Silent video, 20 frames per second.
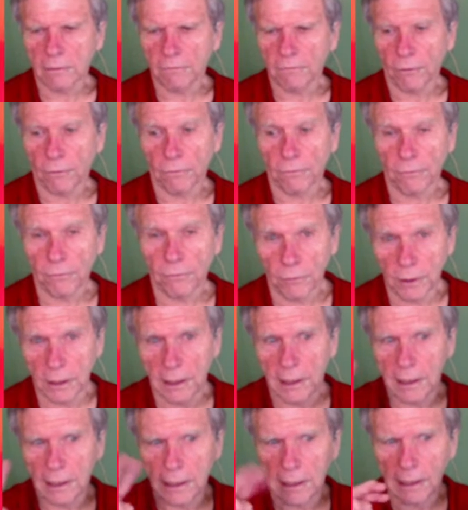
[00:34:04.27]
for
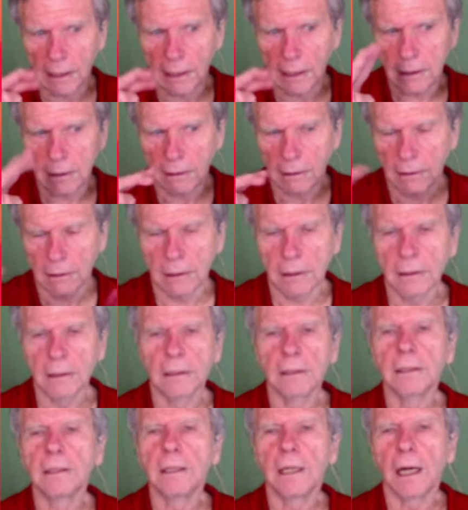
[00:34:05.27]
free
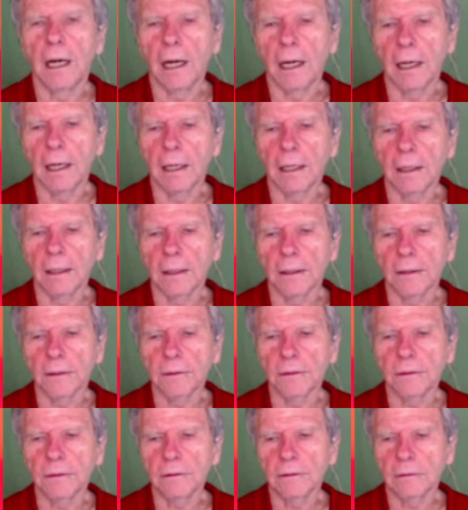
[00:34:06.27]

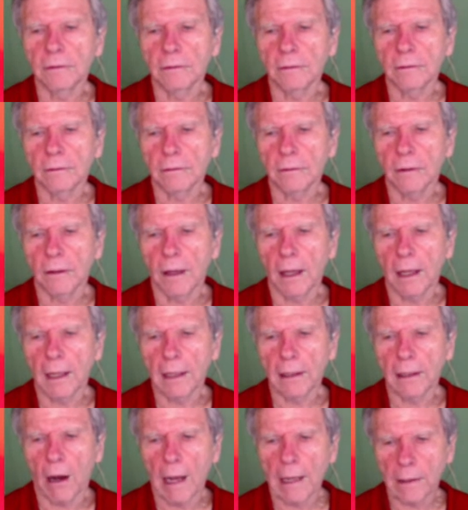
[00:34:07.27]
on
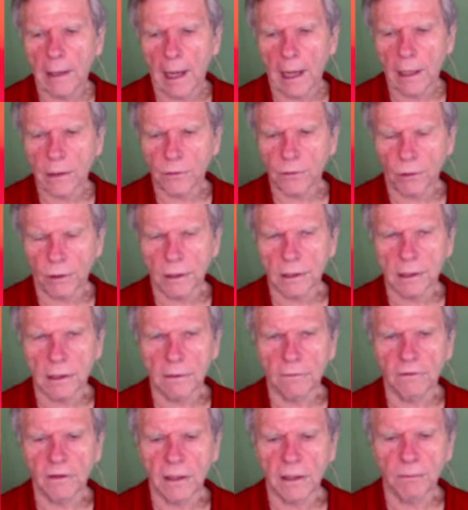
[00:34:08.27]
Android
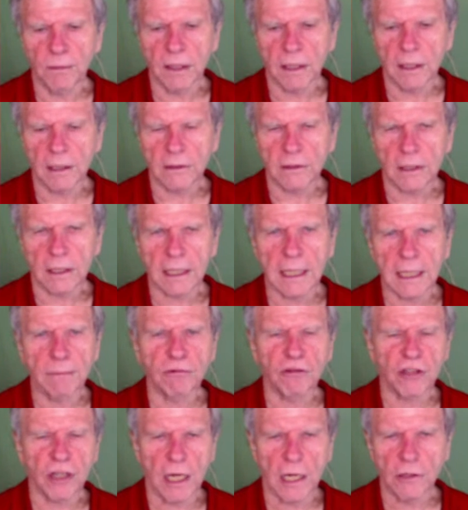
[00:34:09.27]
TV, because it keeps
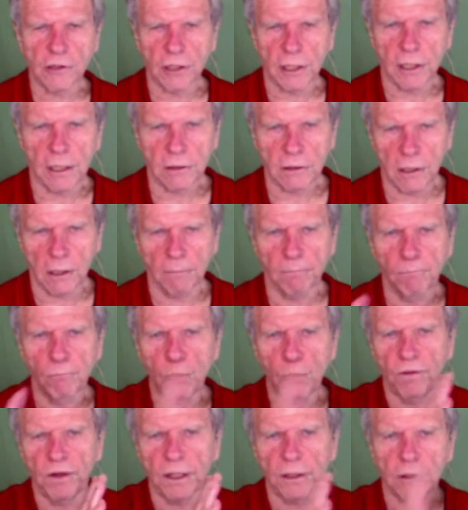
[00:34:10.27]
changing. It's a
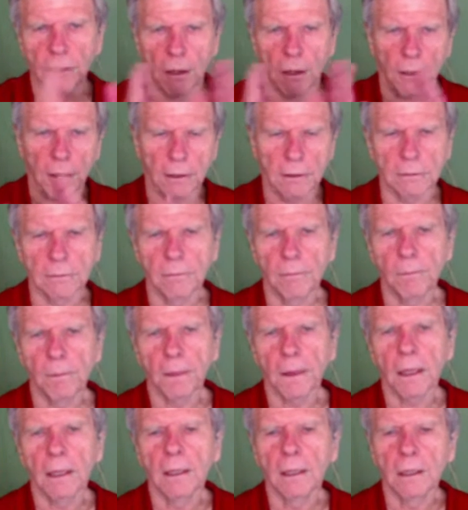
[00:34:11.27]
moving target.
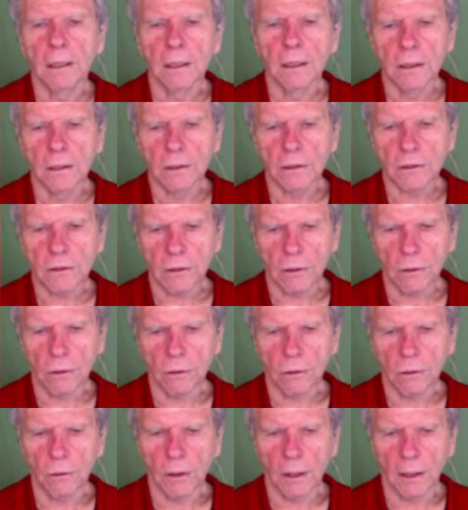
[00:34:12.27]

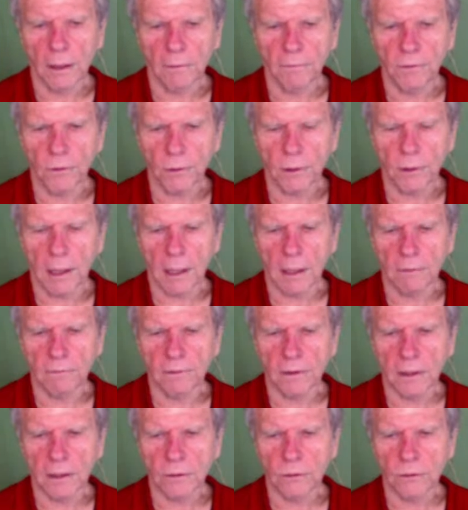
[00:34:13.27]
So if you're kind of a